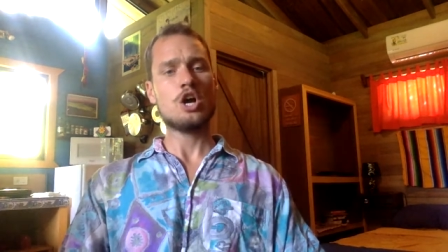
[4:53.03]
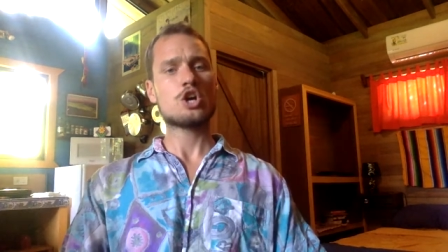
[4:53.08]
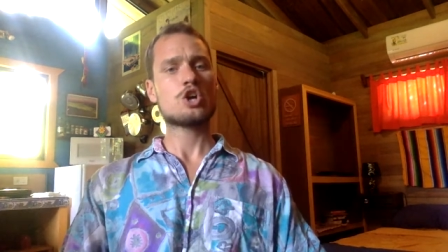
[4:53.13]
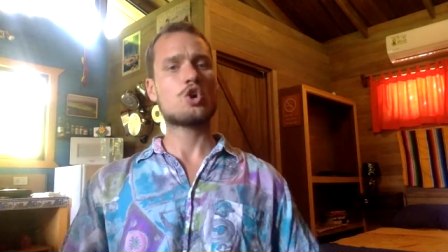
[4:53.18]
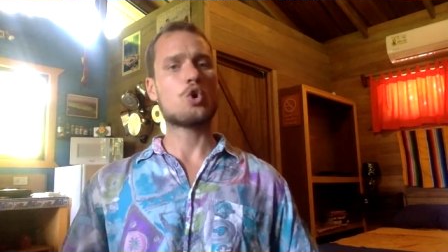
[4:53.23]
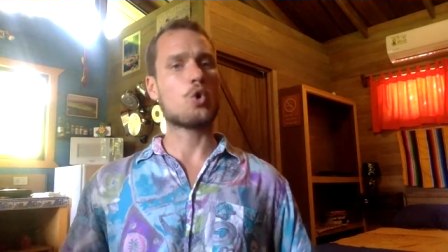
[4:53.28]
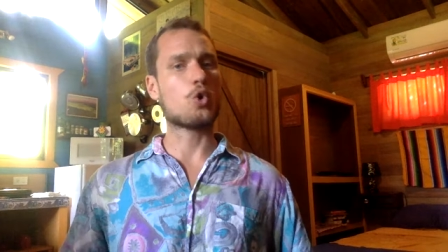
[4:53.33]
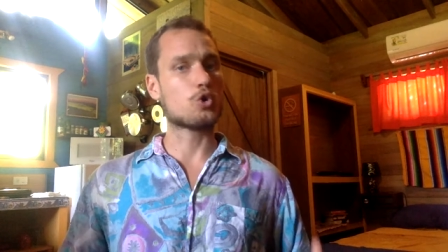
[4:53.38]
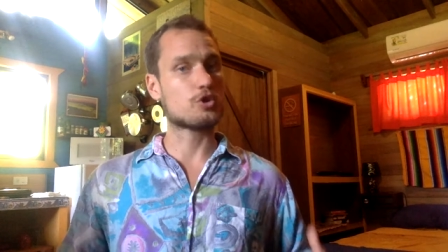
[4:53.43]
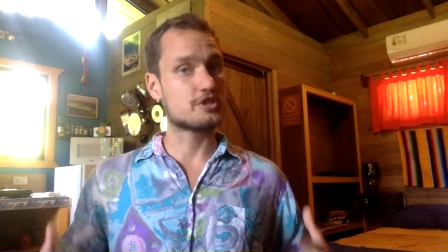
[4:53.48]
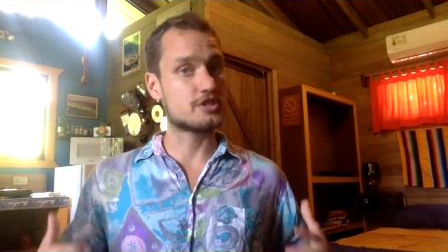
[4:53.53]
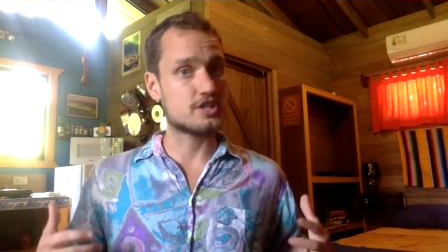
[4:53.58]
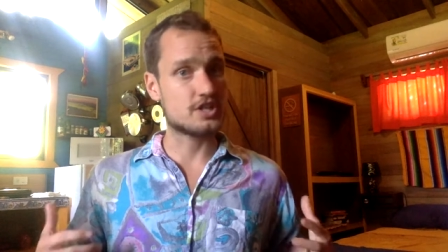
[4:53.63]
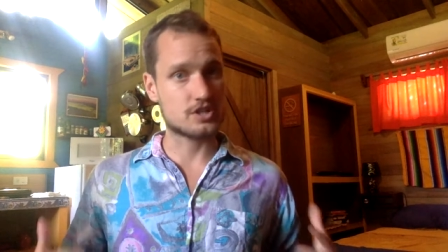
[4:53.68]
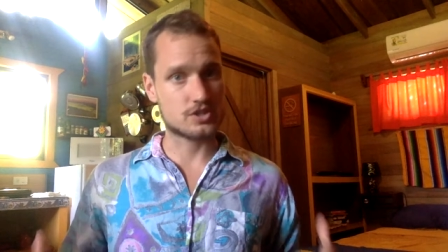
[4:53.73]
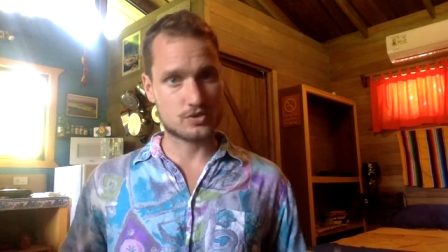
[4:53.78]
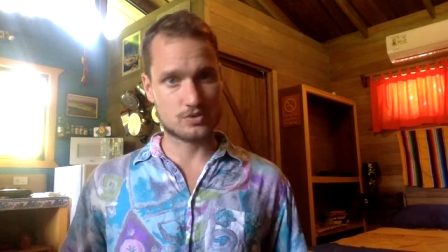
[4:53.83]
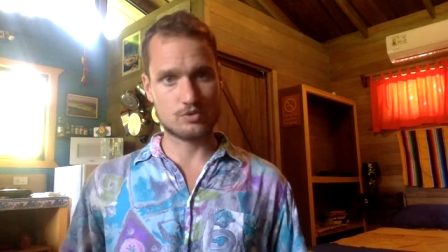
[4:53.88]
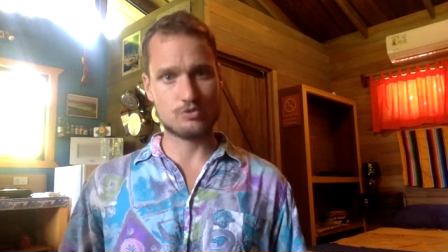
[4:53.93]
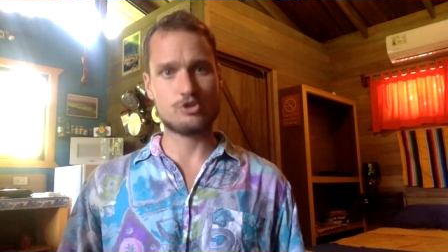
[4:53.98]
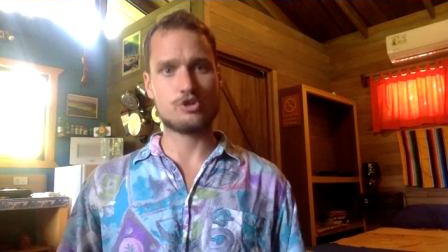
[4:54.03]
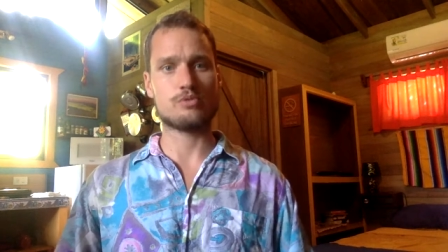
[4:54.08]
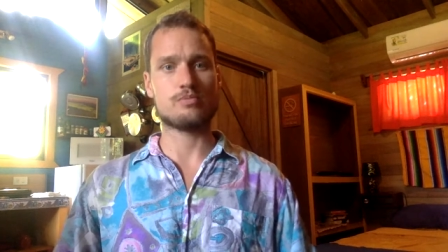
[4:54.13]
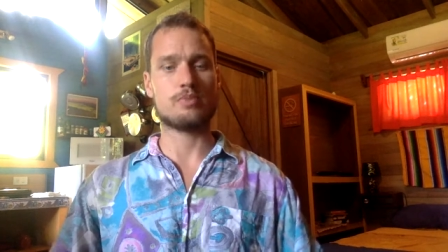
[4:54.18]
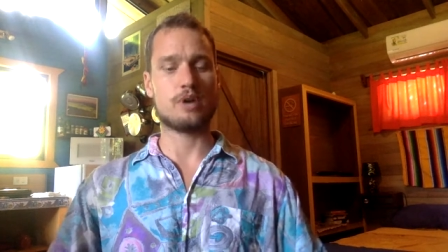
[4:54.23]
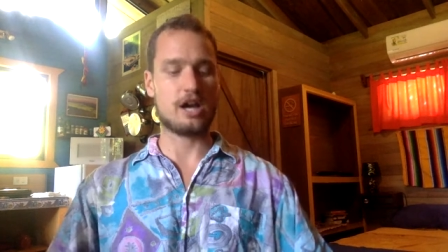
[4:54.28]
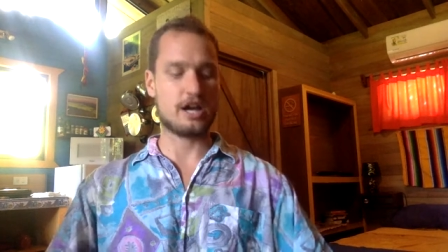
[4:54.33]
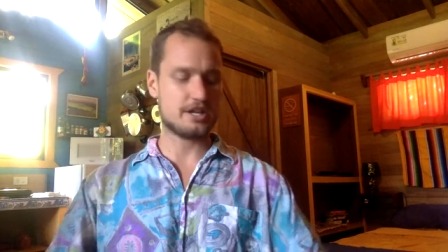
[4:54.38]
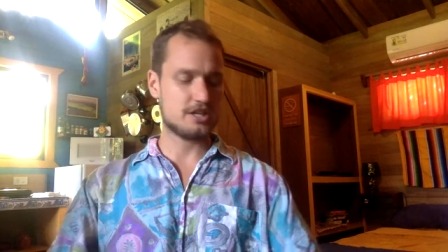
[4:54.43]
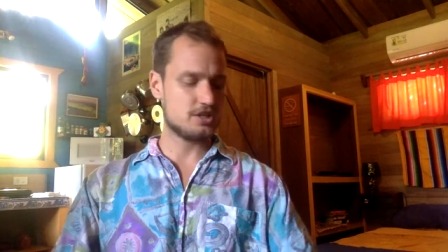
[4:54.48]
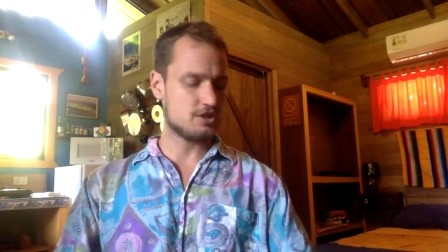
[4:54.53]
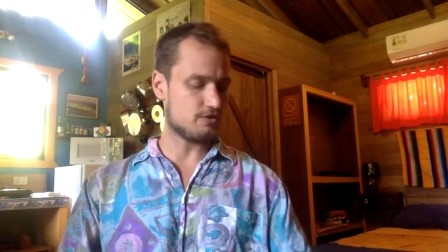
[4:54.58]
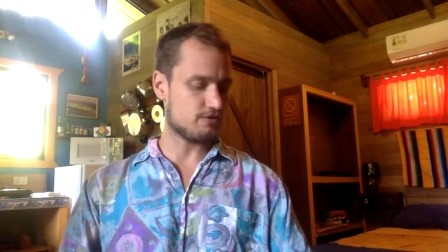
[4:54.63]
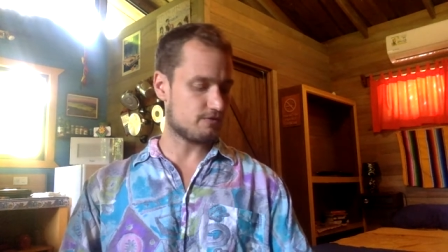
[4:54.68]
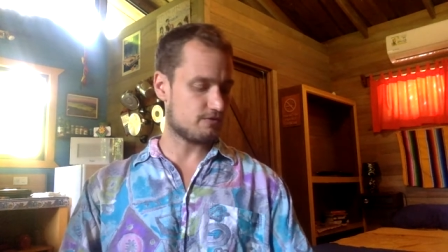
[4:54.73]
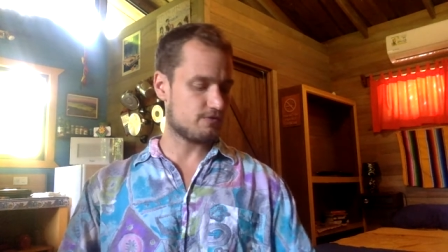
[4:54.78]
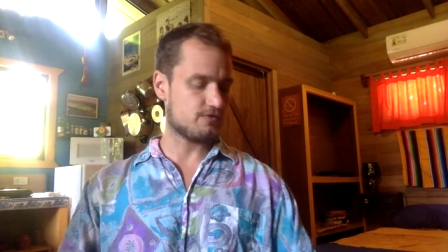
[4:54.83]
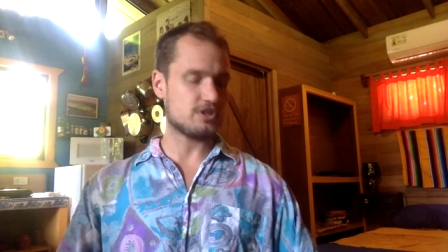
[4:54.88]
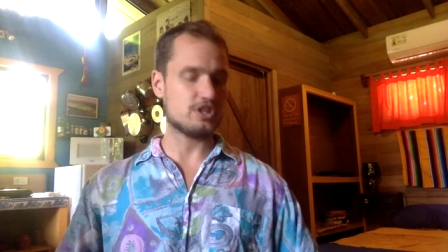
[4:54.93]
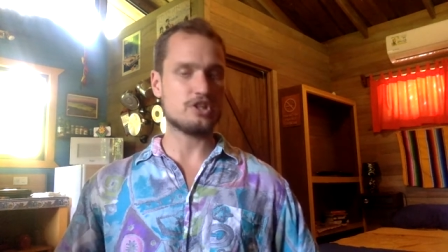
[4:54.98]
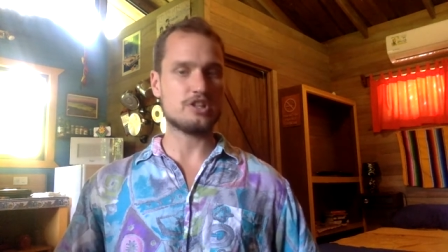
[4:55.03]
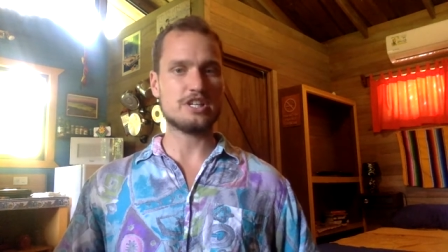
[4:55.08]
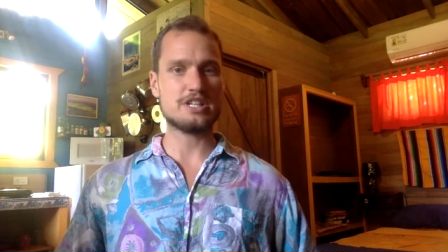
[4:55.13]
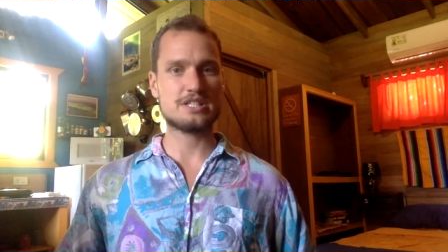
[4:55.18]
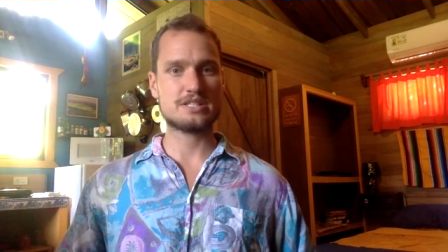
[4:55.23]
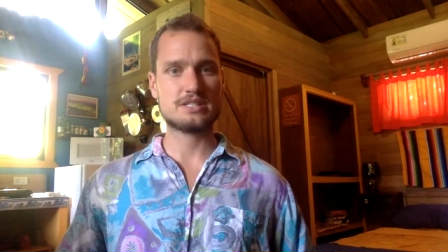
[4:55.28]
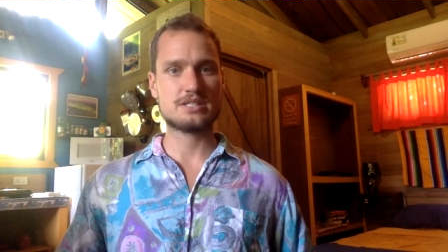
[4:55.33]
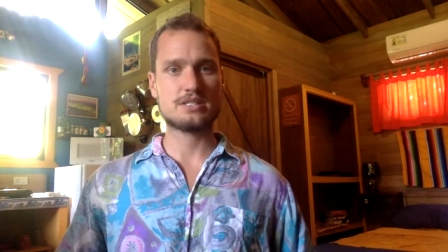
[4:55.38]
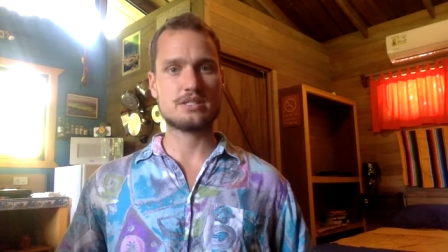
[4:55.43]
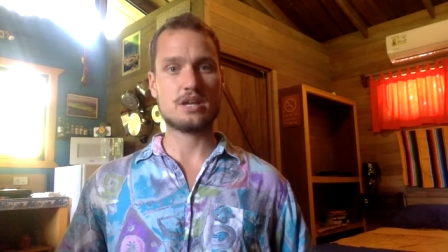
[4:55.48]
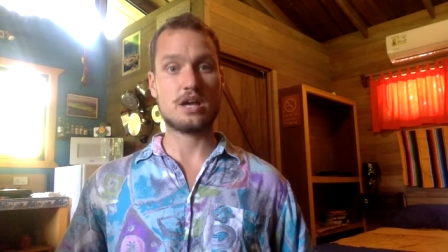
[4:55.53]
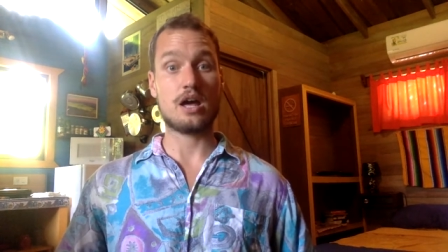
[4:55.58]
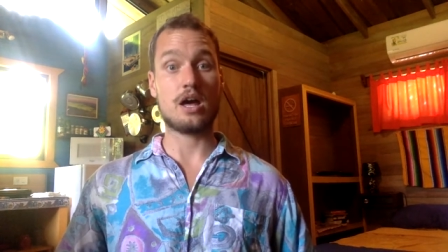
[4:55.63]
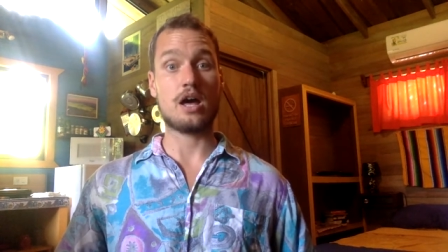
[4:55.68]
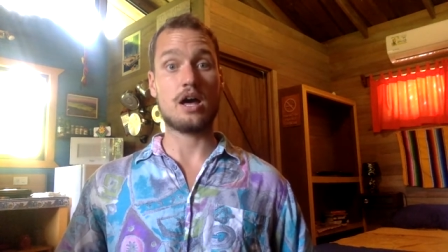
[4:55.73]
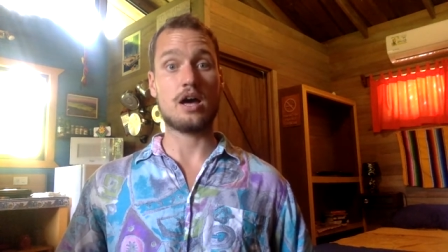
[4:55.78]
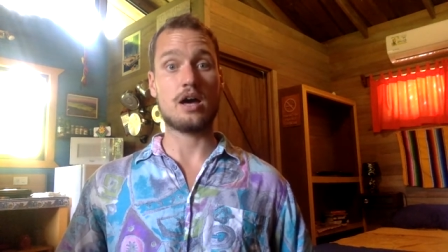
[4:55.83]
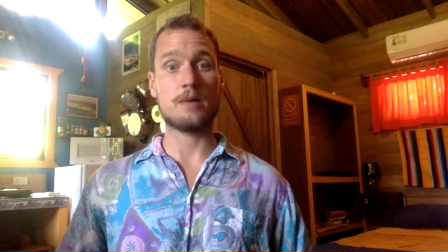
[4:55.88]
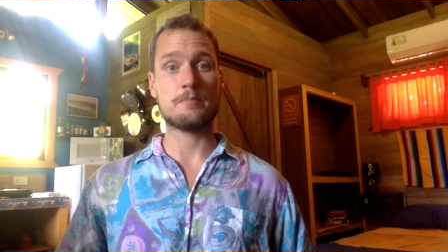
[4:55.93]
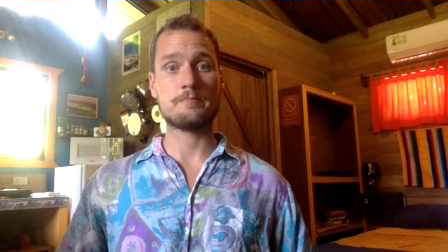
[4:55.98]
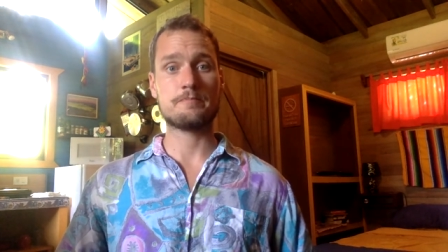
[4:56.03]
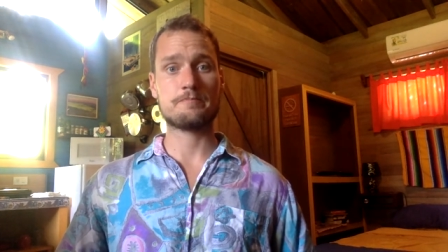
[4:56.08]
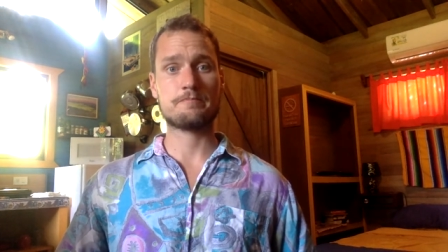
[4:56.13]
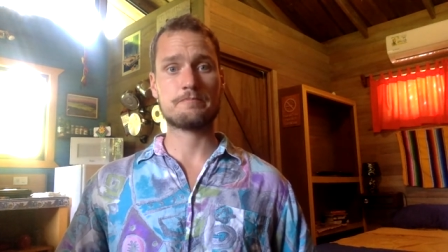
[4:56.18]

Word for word: coursing through your body. You feel it uh,